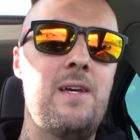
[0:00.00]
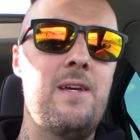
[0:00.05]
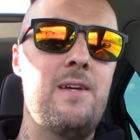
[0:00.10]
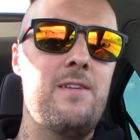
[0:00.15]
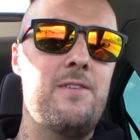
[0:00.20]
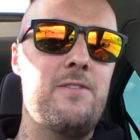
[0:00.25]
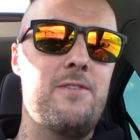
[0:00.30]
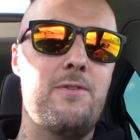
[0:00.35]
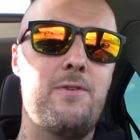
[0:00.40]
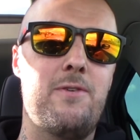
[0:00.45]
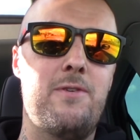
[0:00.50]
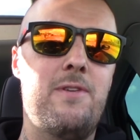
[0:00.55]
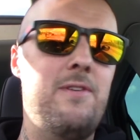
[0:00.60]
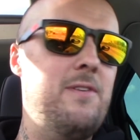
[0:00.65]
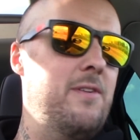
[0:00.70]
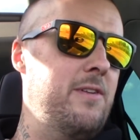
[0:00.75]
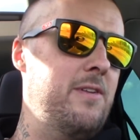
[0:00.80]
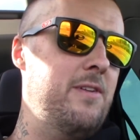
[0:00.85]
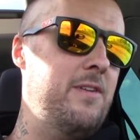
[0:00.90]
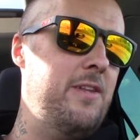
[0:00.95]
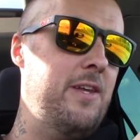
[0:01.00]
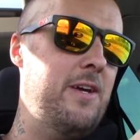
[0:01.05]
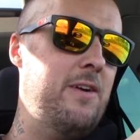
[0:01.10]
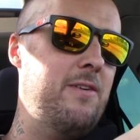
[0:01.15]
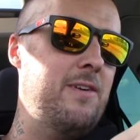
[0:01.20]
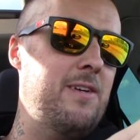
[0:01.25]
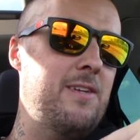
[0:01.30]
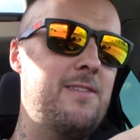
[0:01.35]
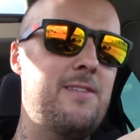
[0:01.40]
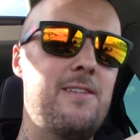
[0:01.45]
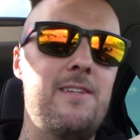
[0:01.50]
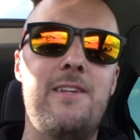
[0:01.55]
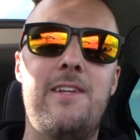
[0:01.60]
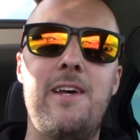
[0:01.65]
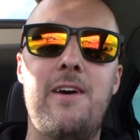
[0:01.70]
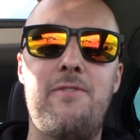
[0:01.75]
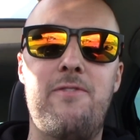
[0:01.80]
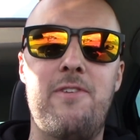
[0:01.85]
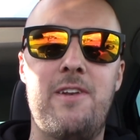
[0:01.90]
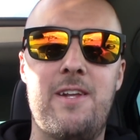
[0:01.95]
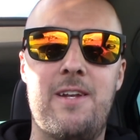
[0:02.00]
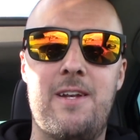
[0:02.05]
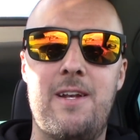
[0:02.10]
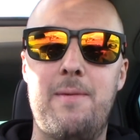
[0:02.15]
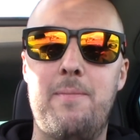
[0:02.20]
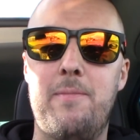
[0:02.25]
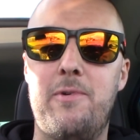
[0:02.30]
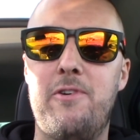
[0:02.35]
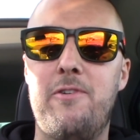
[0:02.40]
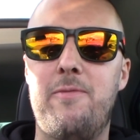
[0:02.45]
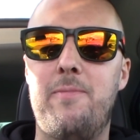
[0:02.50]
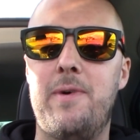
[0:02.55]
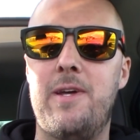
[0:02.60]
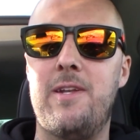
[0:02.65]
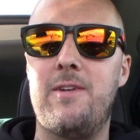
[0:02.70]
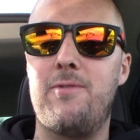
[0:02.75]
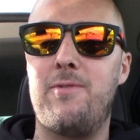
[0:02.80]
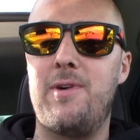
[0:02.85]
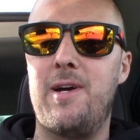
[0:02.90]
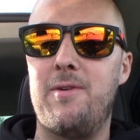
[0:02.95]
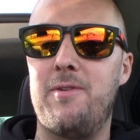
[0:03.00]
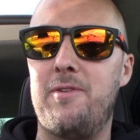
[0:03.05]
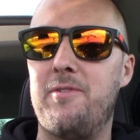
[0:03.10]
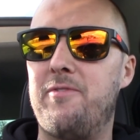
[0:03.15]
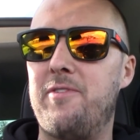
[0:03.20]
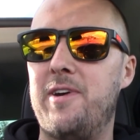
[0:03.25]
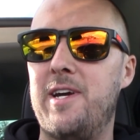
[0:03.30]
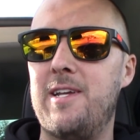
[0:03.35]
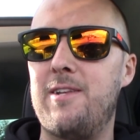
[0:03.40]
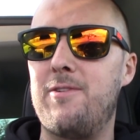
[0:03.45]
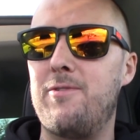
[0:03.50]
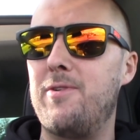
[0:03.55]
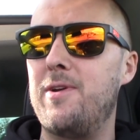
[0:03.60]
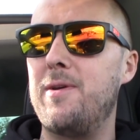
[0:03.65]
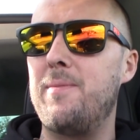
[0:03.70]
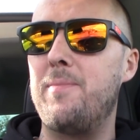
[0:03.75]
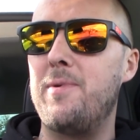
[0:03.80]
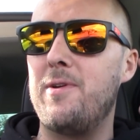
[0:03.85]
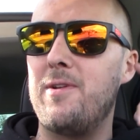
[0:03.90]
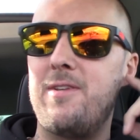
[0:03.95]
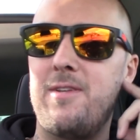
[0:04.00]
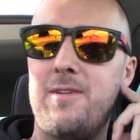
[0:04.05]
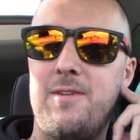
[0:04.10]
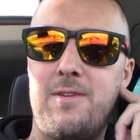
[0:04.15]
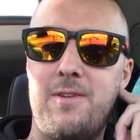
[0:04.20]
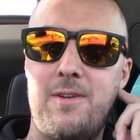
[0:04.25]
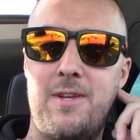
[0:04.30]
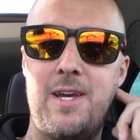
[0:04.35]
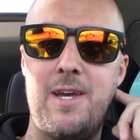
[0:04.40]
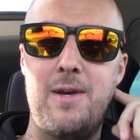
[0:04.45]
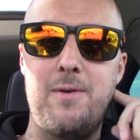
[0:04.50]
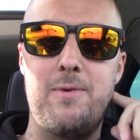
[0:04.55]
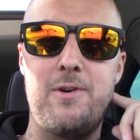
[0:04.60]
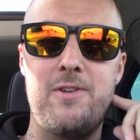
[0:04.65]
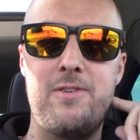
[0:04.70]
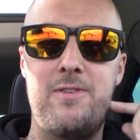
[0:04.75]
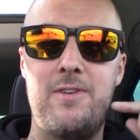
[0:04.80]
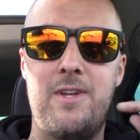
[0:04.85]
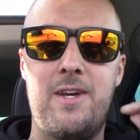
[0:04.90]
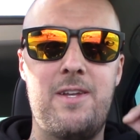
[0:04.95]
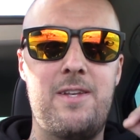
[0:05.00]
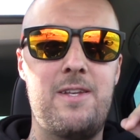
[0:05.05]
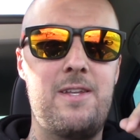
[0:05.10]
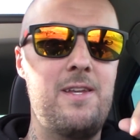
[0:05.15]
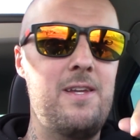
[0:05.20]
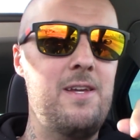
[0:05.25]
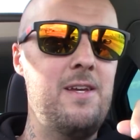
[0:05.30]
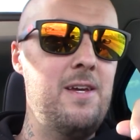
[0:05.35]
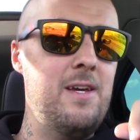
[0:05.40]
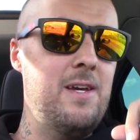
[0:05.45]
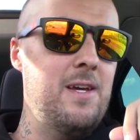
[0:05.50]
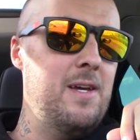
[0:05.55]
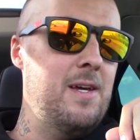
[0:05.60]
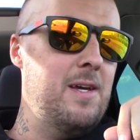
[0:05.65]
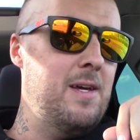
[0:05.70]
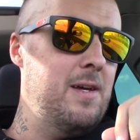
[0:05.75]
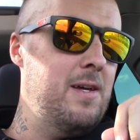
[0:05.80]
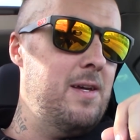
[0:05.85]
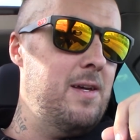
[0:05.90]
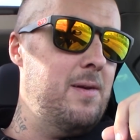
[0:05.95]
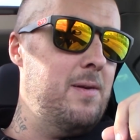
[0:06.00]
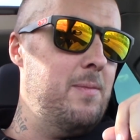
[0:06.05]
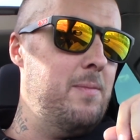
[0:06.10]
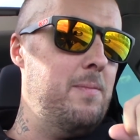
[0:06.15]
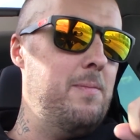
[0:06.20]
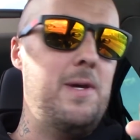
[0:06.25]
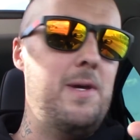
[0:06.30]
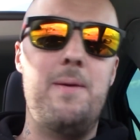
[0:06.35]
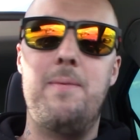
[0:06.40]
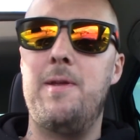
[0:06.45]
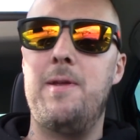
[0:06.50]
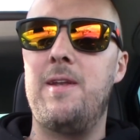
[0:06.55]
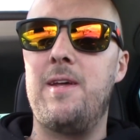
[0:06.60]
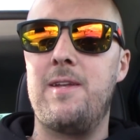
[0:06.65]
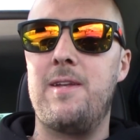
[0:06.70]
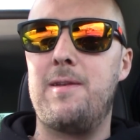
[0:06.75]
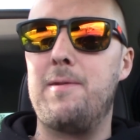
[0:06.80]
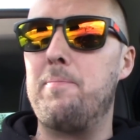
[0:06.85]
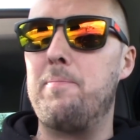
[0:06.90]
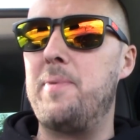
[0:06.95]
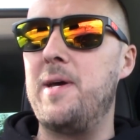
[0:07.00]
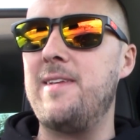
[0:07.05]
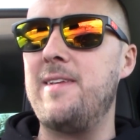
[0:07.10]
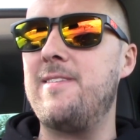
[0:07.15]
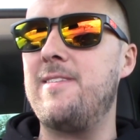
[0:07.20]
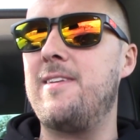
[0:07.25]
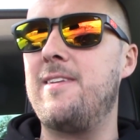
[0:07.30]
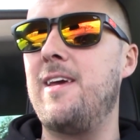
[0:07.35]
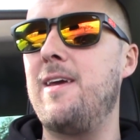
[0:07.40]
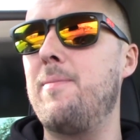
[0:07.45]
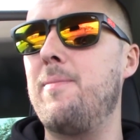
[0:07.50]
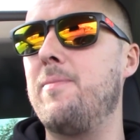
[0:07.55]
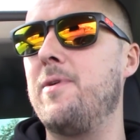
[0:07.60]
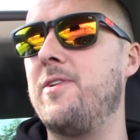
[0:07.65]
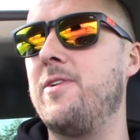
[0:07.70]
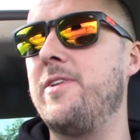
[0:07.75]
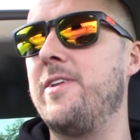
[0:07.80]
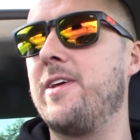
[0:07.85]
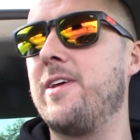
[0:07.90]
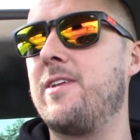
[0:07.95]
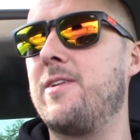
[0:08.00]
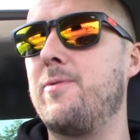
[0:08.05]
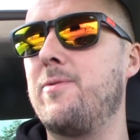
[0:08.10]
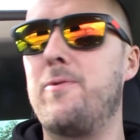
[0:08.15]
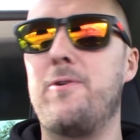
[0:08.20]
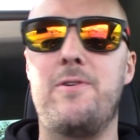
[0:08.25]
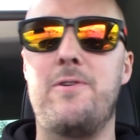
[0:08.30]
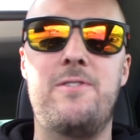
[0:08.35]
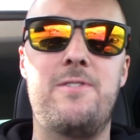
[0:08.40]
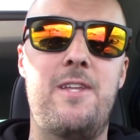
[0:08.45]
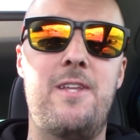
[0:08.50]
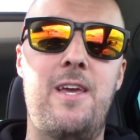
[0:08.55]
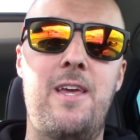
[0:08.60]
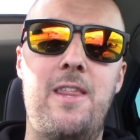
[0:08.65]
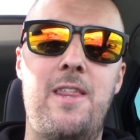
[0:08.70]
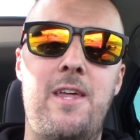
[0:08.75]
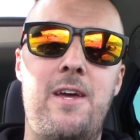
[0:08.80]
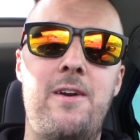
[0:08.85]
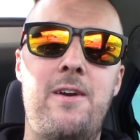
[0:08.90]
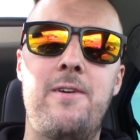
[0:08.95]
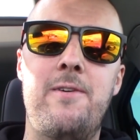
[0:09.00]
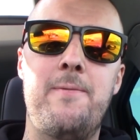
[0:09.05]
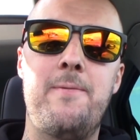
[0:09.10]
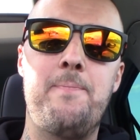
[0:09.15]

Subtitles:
So there is definitely movement around the factory, but today was maybe not the best day, but not the worst either.